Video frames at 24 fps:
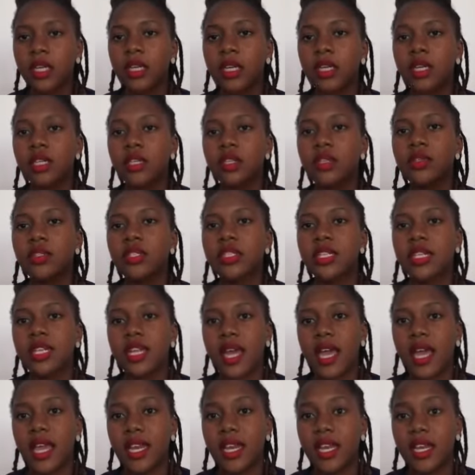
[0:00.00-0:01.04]
those are
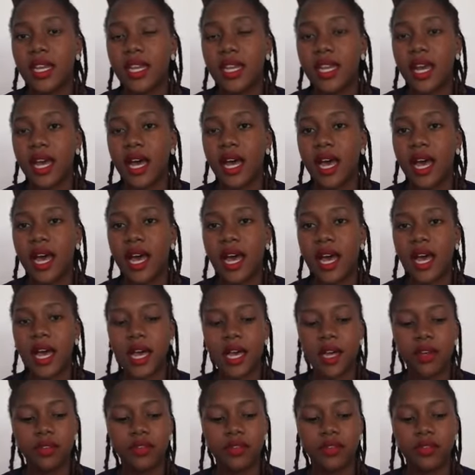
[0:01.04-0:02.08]

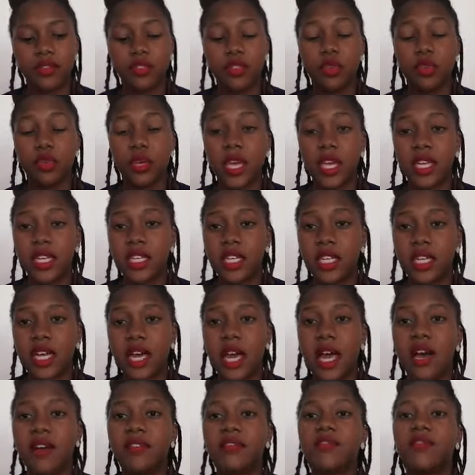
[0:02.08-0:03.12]
9.5, no,
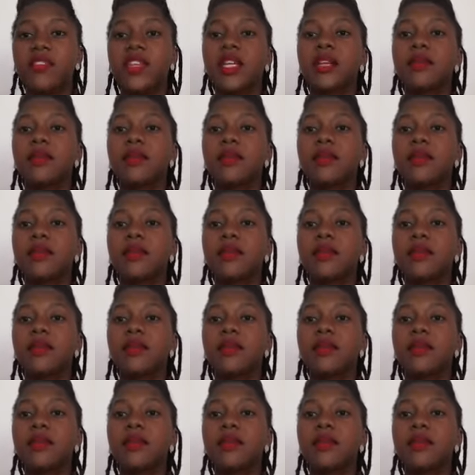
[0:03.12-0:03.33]
8.5, then